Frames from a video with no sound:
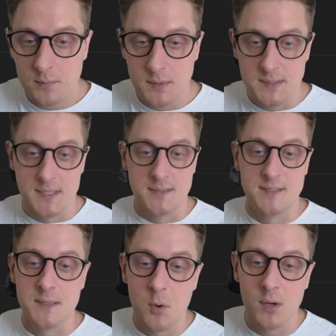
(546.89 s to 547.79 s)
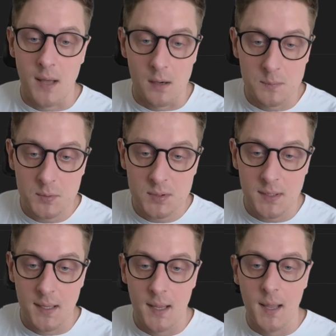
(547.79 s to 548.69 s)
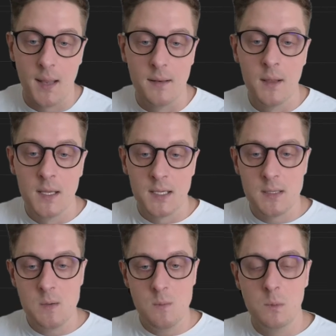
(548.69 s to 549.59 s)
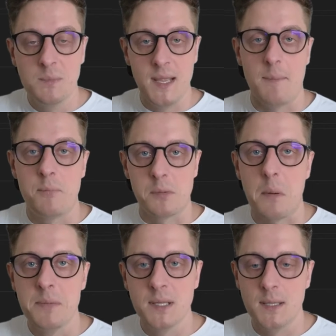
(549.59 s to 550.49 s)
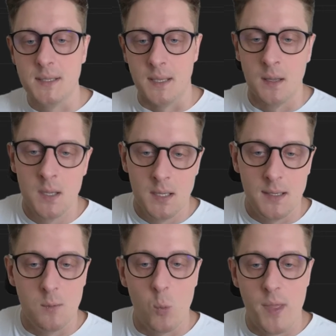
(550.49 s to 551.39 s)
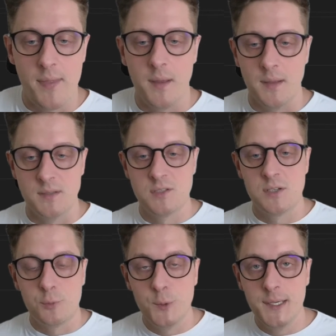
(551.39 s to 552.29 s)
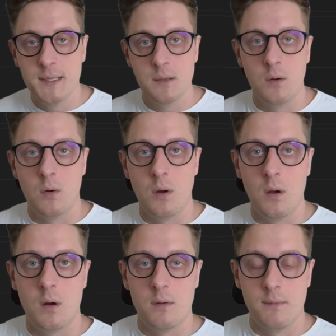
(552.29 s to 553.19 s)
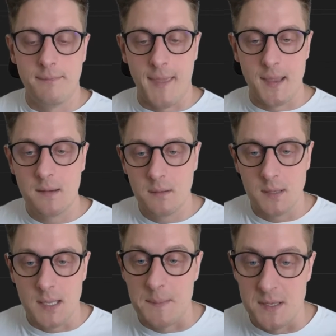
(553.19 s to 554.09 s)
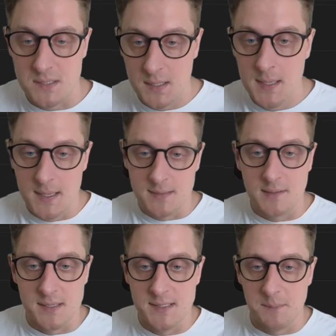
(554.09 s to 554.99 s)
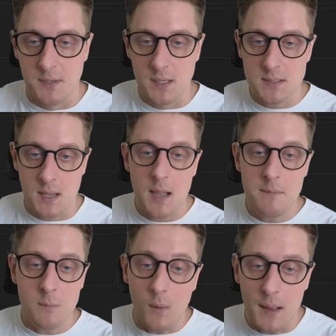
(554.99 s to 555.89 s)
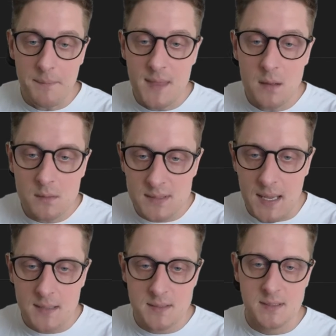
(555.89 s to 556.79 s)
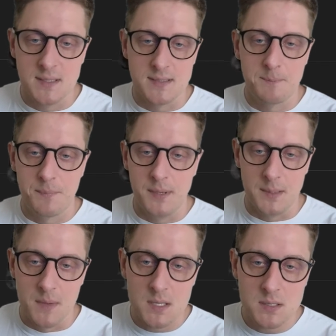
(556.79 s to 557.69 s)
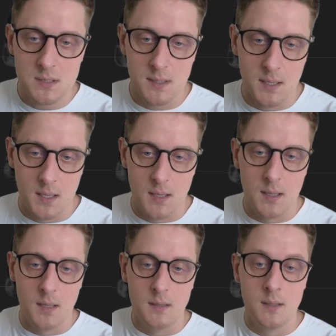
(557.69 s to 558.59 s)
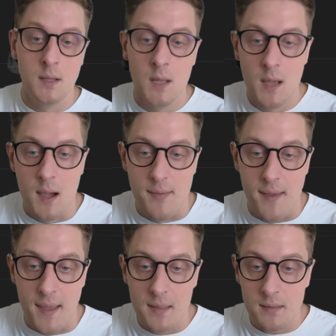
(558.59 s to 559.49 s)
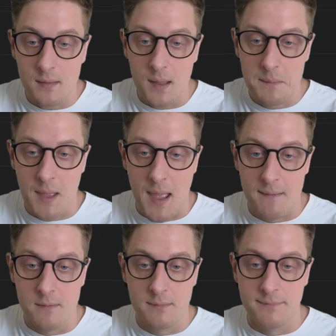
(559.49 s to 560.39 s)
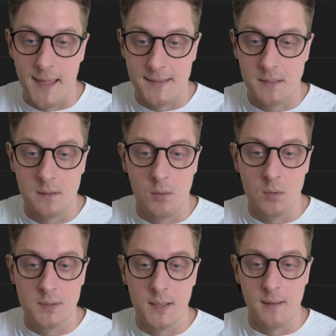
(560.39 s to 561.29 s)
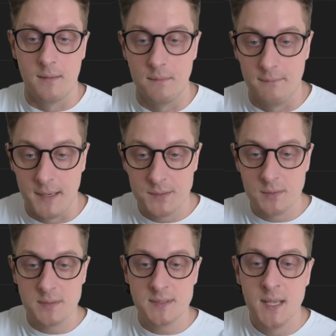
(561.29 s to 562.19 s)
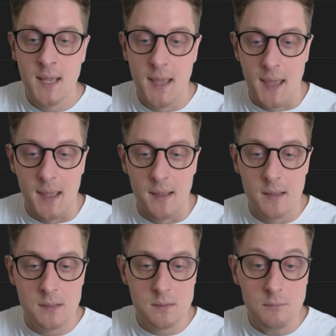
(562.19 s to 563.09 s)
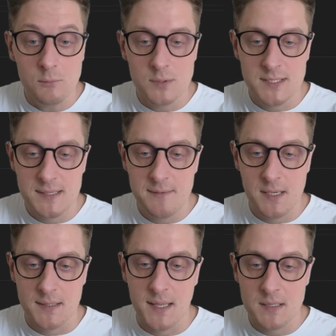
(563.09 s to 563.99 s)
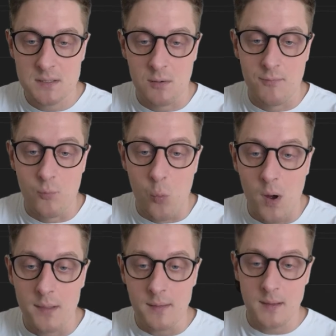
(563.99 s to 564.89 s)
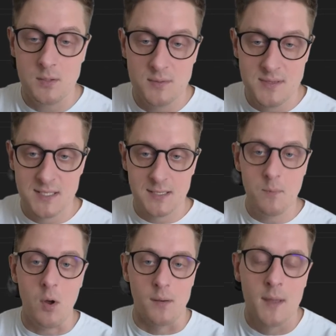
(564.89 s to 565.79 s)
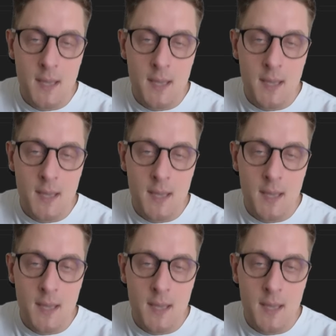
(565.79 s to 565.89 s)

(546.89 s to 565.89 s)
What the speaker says: It's a sigmoid output, and it will be a probability whether it's real or fake image, as you can see, because I'm downsizing this image, and at the end I'm having flattened all the vectors and receiving a dense of 1 and using sigmoid.